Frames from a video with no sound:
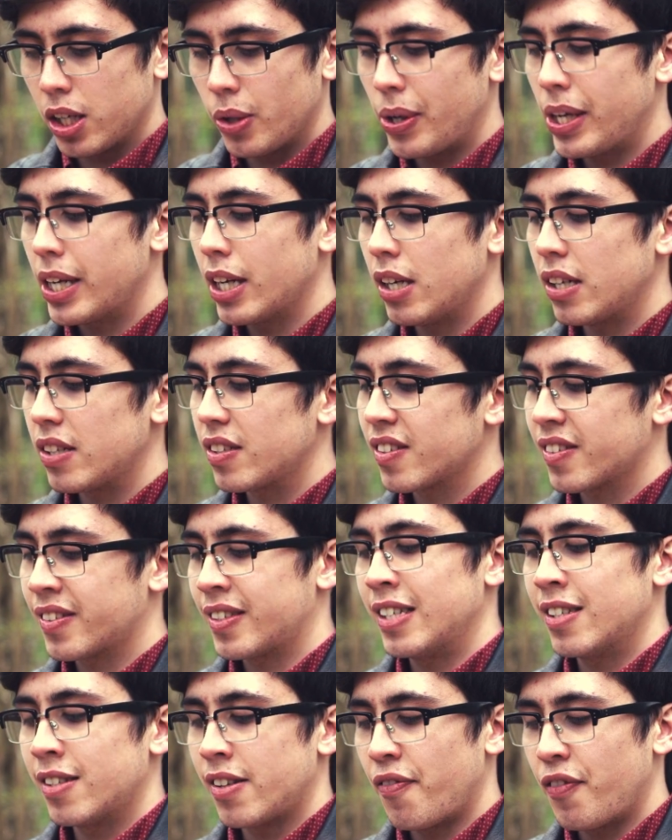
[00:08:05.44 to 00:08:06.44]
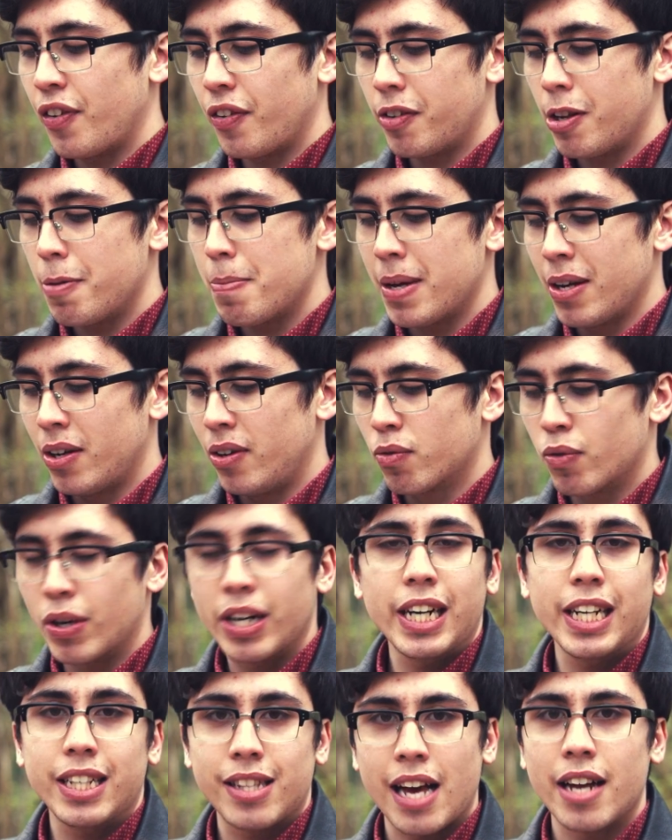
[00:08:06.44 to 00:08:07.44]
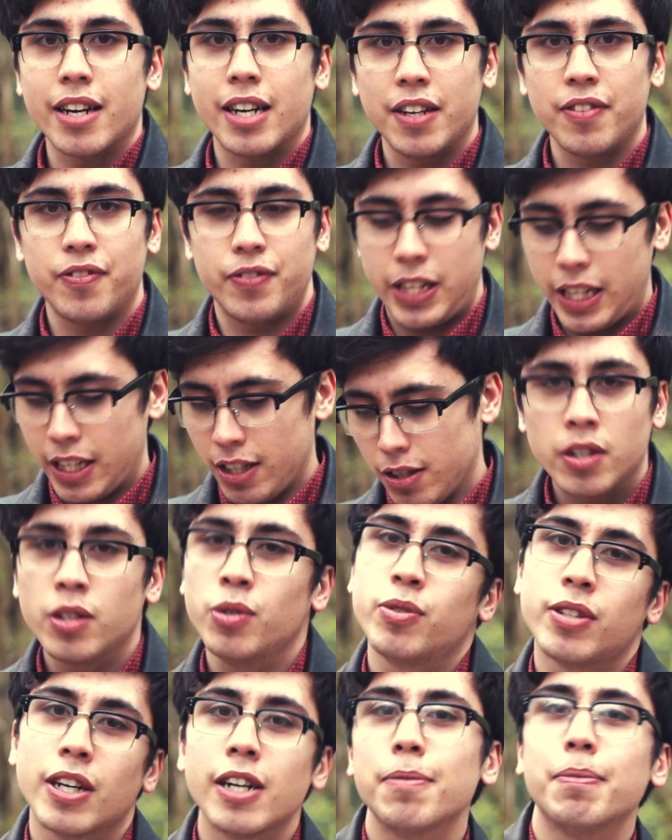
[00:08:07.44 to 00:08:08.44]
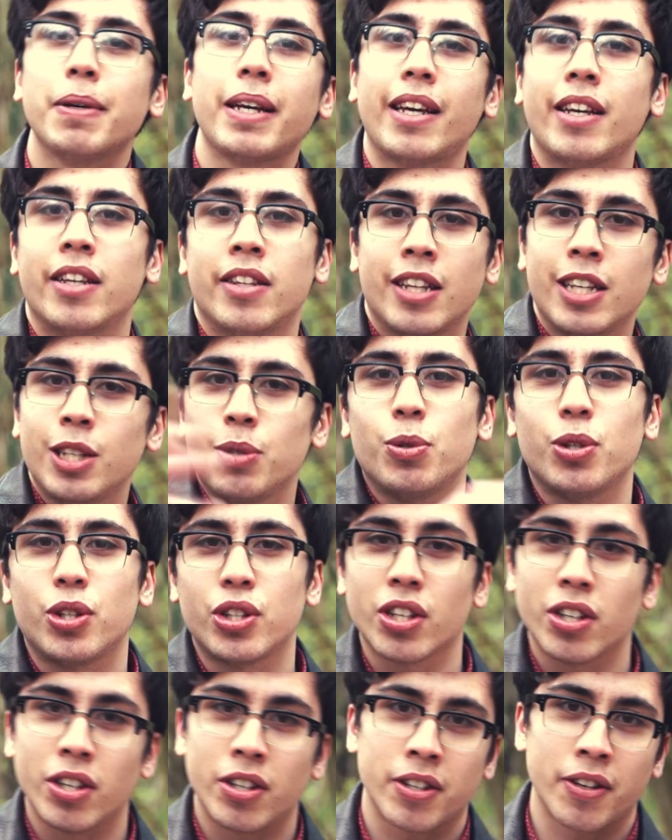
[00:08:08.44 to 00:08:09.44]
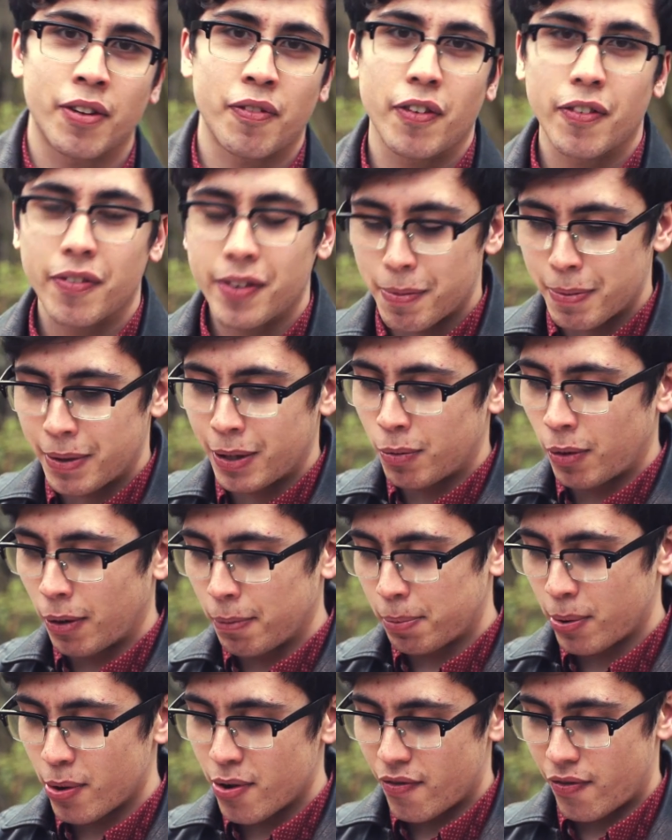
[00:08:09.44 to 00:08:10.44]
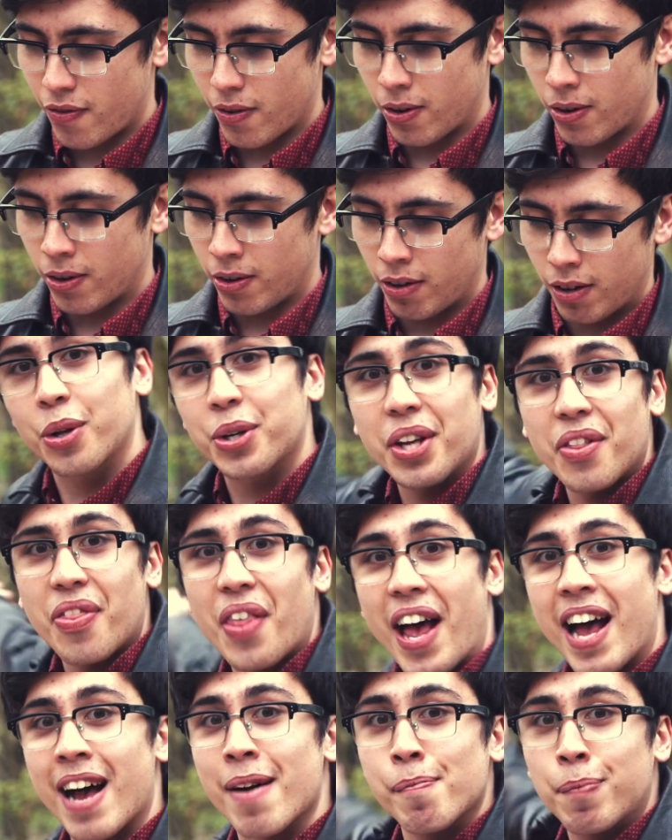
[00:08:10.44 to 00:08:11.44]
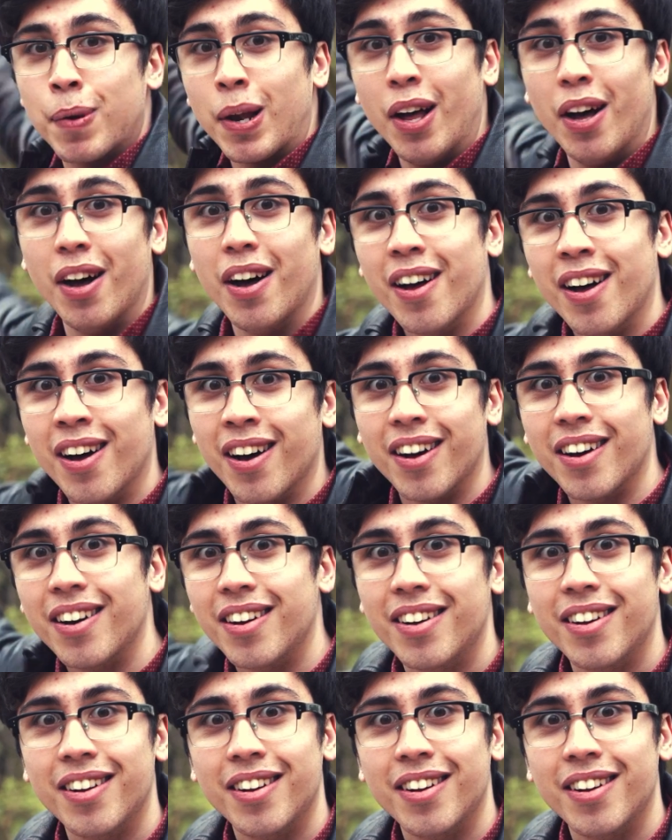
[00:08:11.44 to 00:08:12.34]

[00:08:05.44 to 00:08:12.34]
Louis asks, is the 50mm really that nifty? You tell me. This was shot on a 50mm 1.4. Look at that blur.